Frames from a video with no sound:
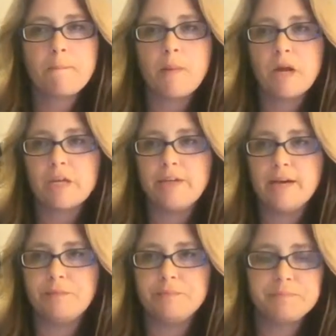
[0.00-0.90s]
bog you
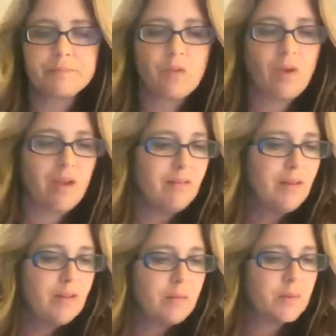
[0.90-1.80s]
down, okay?
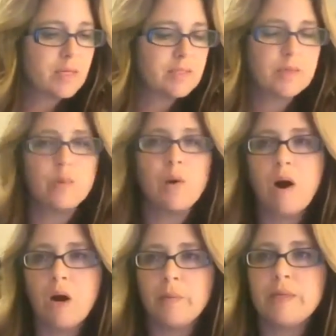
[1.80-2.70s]
Because there will
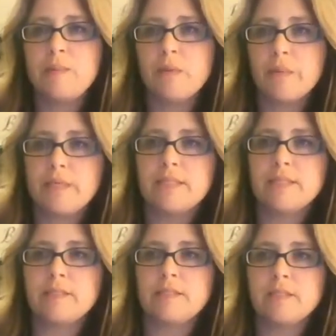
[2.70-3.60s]
always be
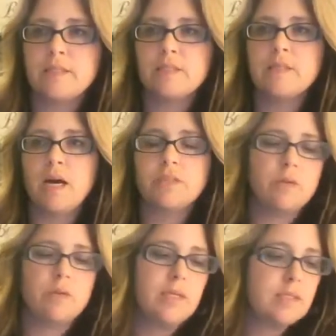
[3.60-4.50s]
reasons to not
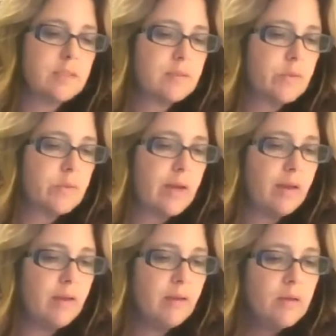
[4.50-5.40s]
do this, okay?